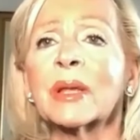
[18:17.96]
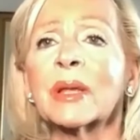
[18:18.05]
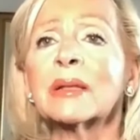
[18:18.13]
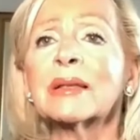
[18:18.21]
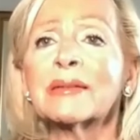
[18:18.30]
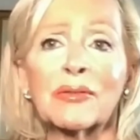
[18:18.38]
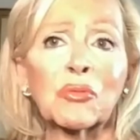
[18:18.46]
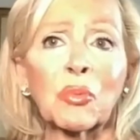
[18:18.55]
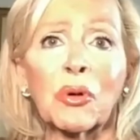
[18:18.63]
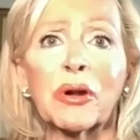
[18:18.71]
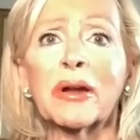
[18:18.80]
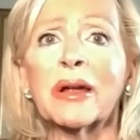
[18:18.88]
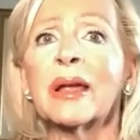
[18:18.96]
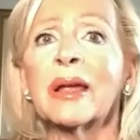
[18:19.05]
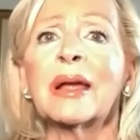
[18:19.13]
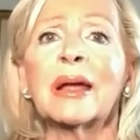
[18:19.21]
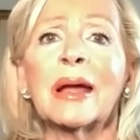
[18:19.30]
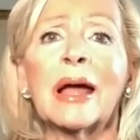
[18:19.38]
Liz's work
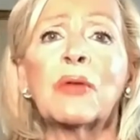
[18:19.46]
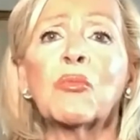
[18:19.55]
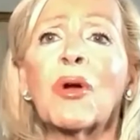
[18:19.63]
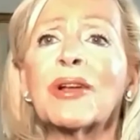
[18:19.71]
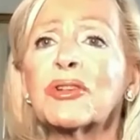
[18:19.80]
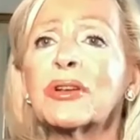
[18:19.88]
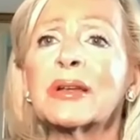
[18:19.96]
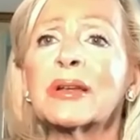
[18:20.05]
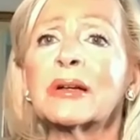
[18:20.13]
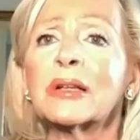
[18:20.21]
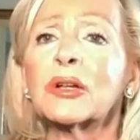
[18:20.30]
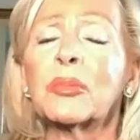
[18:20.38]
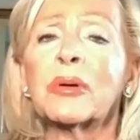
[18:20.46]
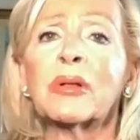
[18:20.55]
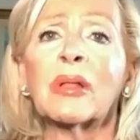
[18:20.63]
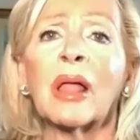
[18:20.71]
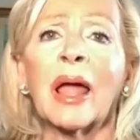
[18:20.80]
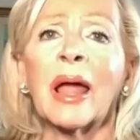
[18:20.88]
and Washington
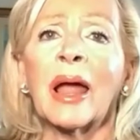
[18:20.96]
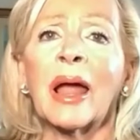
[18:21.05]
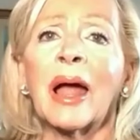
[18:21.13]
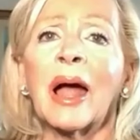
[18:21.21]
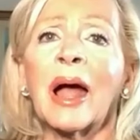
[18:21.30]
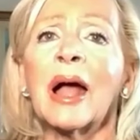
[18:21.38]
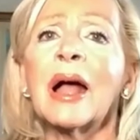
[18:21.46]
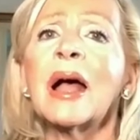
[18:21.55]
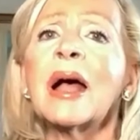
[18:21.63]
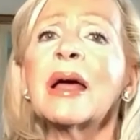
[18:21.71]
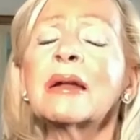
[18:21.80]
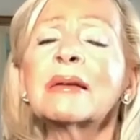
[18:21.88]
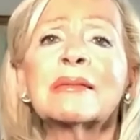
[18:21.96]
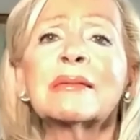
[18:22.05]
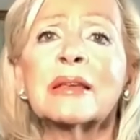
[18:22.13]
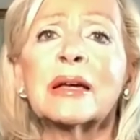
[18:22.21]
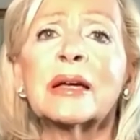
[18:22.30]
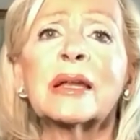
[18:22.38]
Global. And I
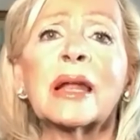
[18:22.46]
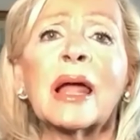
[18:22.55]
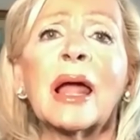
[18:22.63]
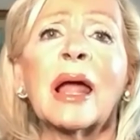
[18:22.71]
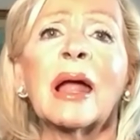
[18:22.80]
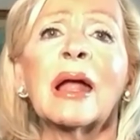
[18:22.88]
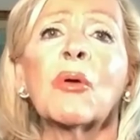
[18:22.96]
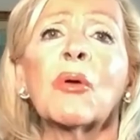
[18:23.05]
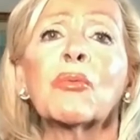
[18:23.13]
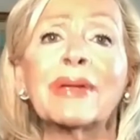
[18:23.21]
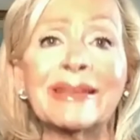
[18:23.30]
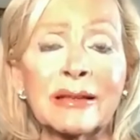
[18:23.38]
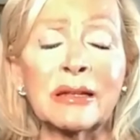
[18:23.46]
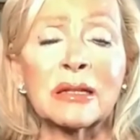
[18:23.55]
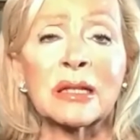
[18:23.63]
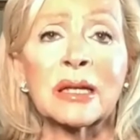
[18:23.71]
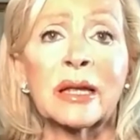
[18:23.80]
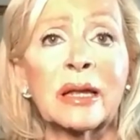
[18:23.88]
said,
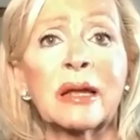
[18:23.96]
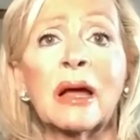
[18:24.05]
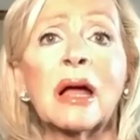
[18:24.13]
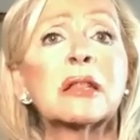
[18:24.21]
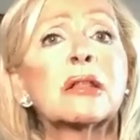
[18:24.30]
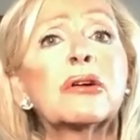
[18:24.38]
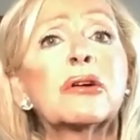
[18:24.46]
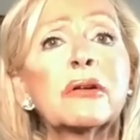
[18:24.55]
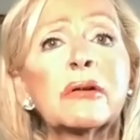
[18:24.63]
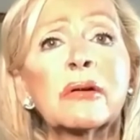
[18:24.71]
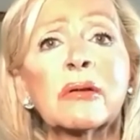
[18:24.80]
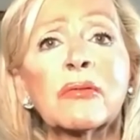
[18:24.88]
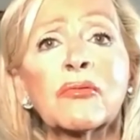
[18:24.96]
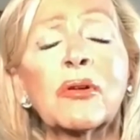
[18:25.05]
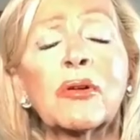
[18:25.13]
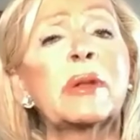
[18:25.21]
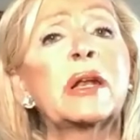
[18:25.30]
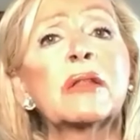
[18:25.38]
recently I learned
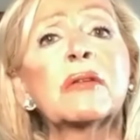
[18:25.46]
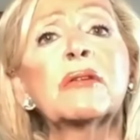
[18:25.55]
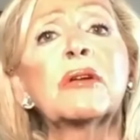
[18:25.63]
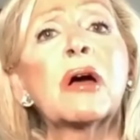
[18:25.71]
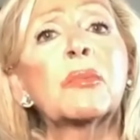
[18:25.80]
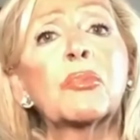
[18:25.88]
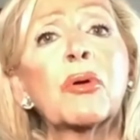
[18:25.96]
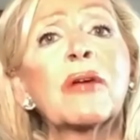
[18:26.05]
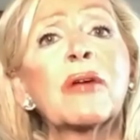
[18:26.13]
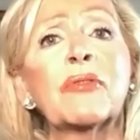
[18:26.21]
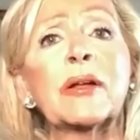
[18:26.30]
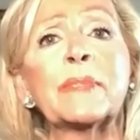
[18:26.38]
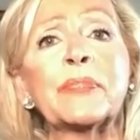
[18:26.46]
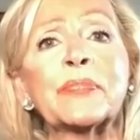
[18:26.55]
from another nonprofit